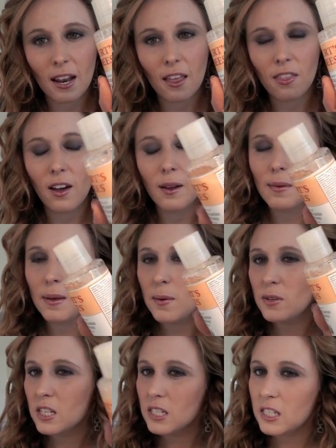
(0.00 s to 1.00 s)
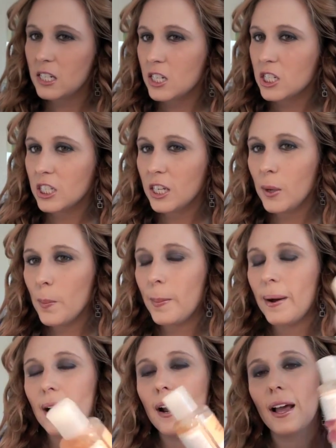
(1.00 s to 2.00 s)
I thought maybe it was just initially,
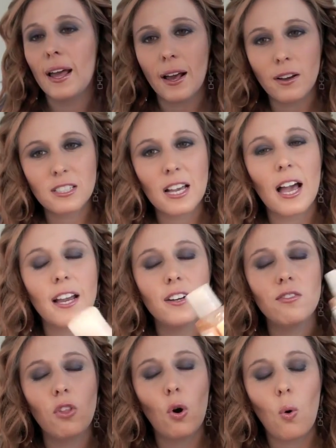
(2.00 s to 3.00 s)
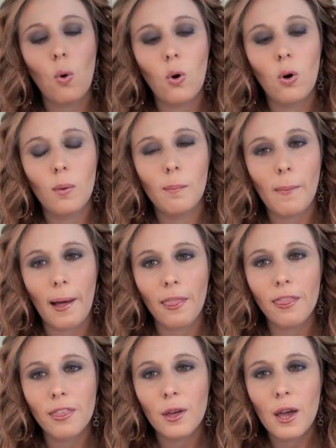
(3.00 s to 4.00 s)
but it was kind of the whole
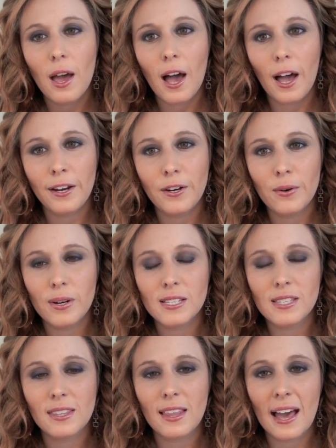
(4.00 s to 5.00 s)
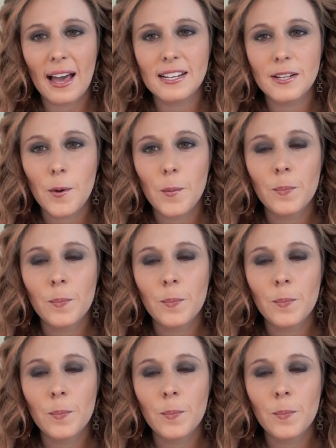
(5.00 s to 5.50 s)
month, I noticed that